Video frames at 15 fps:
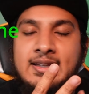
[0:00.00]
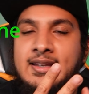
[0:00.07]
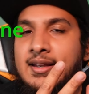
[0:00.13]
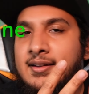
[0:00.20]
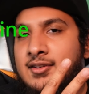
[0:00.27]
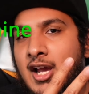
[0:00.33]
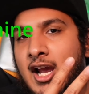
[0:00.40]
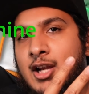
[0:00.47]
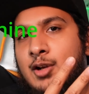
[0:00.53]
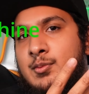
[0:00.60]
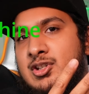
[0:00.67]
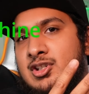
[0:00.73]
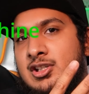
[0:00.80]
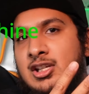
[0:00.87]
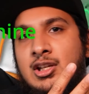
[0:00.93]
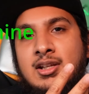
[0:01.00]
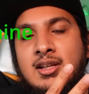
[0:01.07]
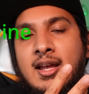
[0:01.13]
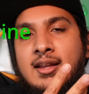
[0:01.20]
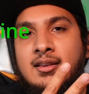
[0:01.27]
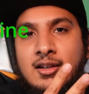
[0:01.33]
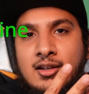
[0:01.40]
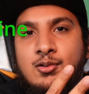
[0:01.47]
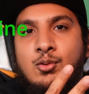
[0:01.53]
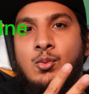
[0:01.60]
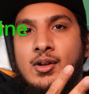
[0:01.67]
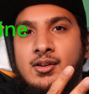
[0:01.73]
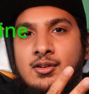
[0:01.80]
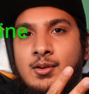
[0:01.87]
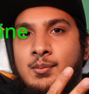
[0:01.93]
the entire machine at least
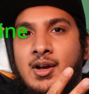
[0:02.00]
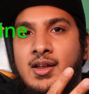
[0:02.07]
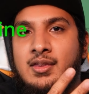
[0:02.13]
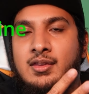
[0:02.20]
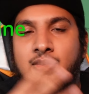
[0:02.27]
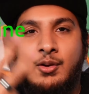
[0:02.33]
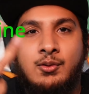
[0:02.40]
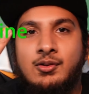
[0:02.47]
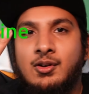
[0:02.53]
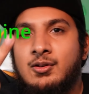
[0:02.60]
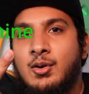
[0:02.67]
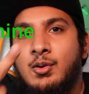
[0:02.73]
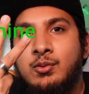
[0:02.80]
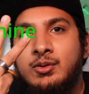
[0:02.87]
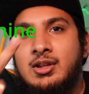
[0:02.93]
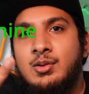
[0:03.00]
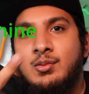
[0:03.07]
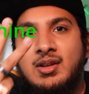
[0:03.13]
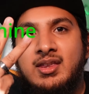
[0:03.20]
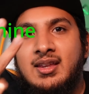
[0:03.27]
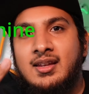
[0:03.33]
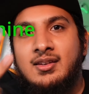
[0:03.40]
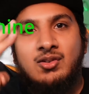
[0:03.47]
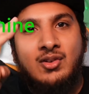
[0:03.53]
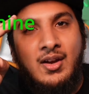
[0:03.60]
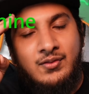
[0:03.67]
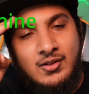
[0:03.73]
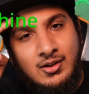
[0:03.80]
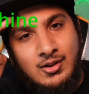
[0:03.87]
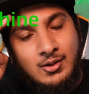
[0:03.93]
once a month. Those are the only 3 things you
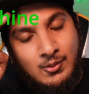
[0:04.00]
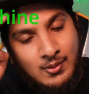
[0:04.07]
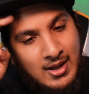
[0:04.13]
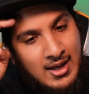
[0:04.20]
have to do,